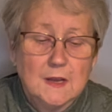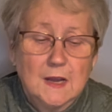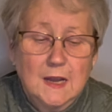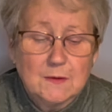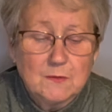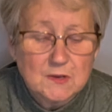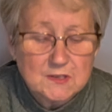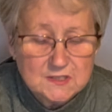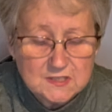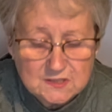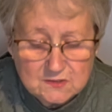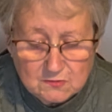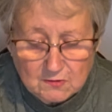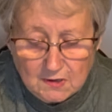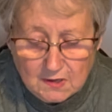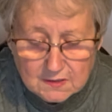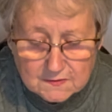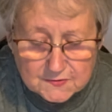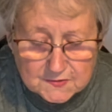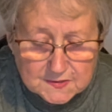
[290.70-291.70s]
I wanted to
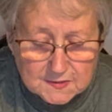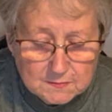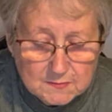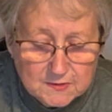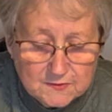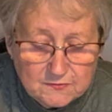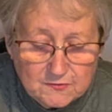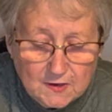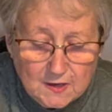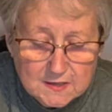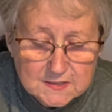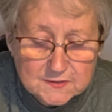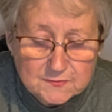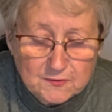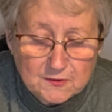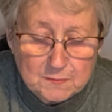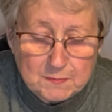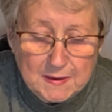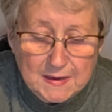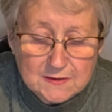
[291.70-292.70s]
ask some advice
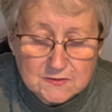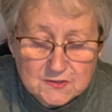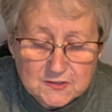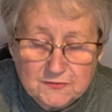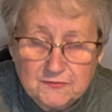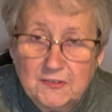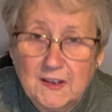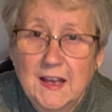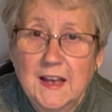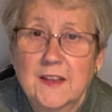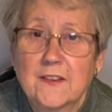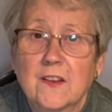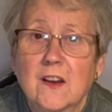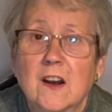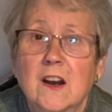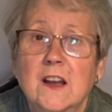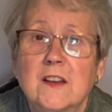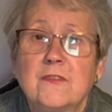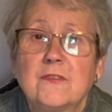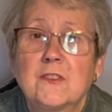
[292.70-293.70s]
for about a fan.
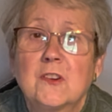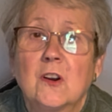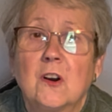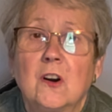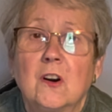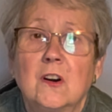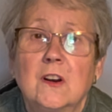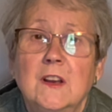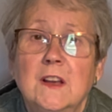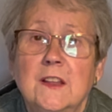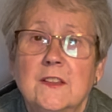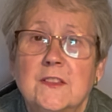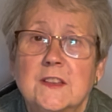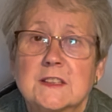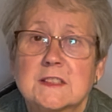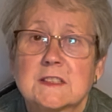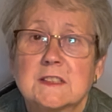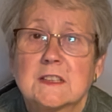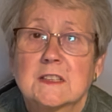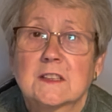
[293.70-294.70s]
I've got
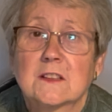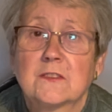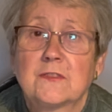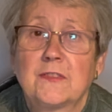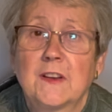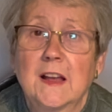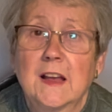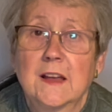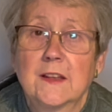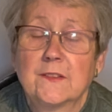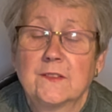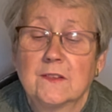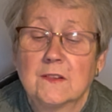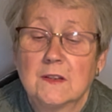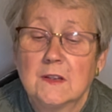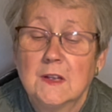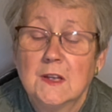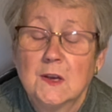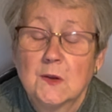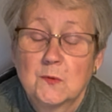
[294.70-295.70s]
this little fan,
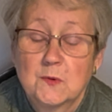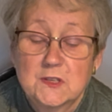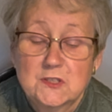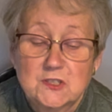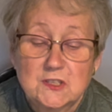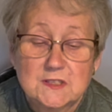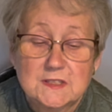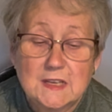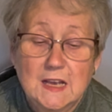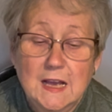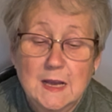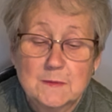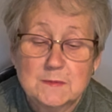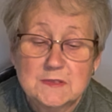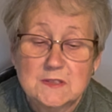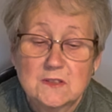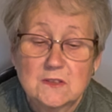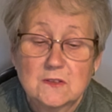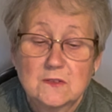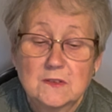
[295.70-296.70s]
which is
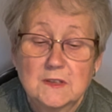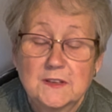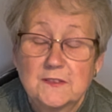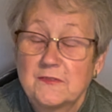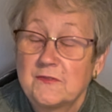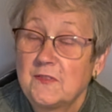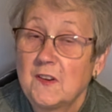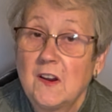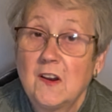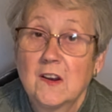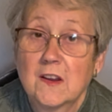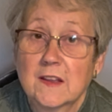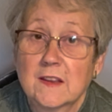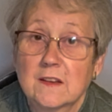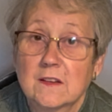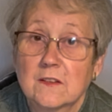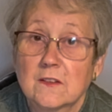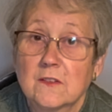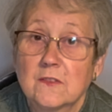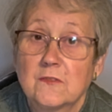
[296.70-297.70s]
absolutely
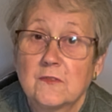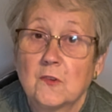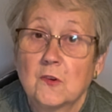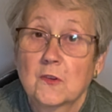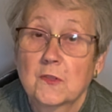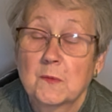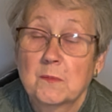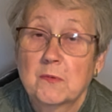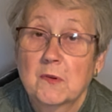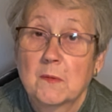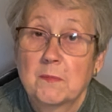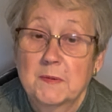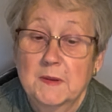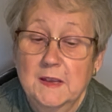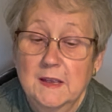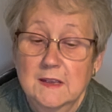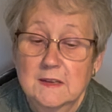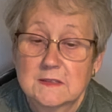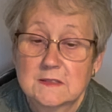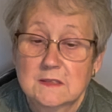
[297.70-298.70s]
fine for the
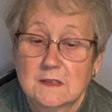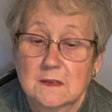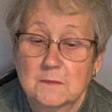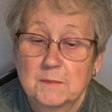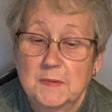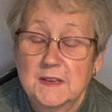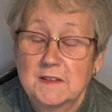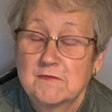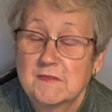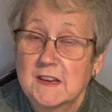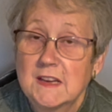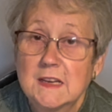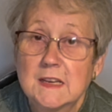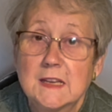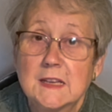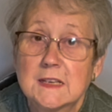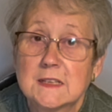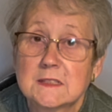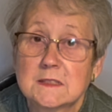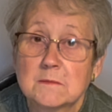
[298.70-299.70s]
propagator, but it
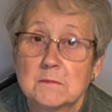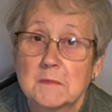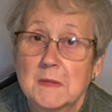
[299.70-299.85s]
really isn't